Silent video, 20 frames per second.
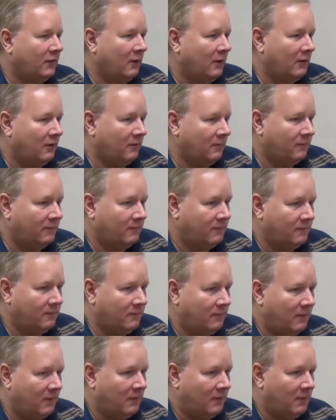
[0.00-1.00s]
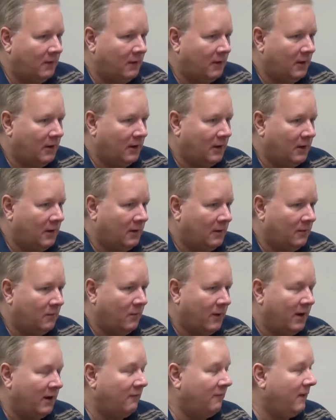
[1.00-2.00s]
of uh,
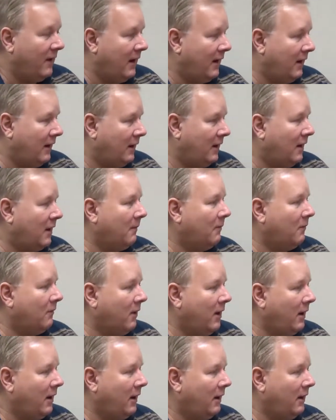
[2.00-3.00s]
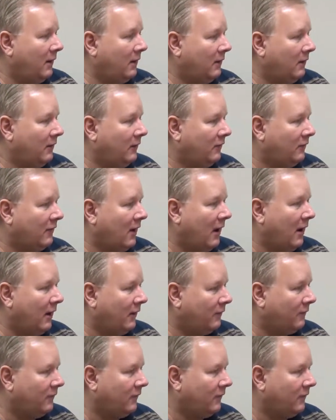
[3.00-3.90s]
renovating and upgrading the science